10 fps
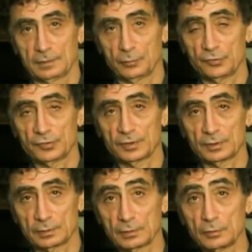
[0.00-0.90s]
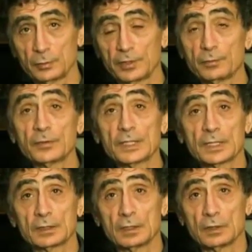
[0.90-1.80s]
which is a good way of putting
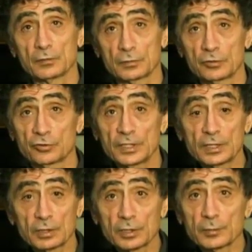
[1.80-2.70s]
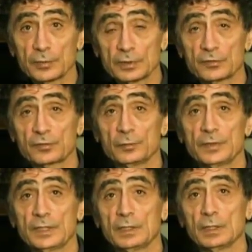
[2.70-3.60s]
it. So the genetic argument is
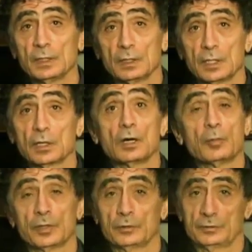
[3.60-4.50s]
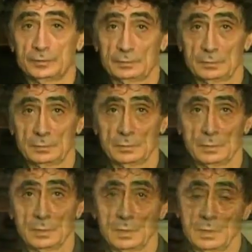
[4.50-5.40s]
simply a cop-out,
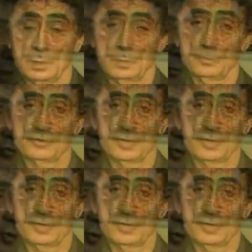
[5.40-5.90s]
which